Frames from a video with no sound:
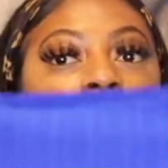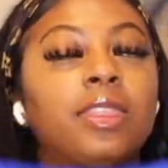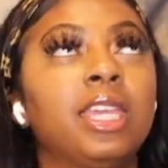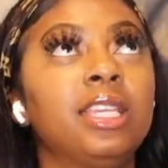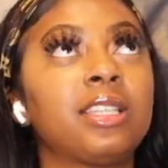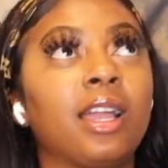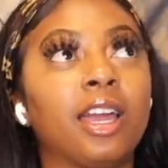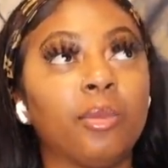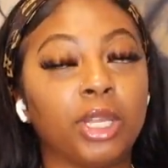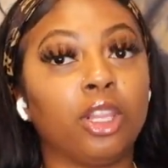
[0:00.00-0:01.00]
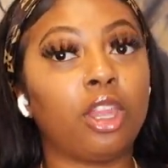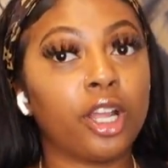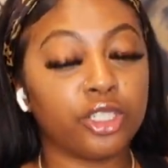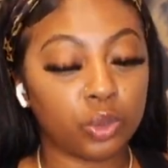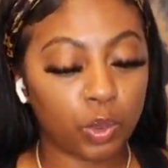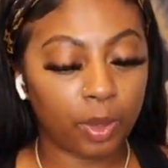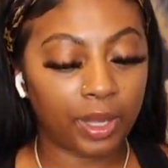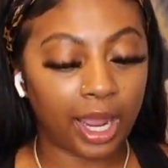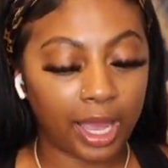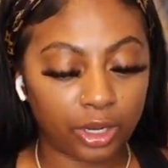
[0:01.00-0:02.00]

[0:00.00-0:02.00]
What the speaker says: These, I got them in a large as well, but I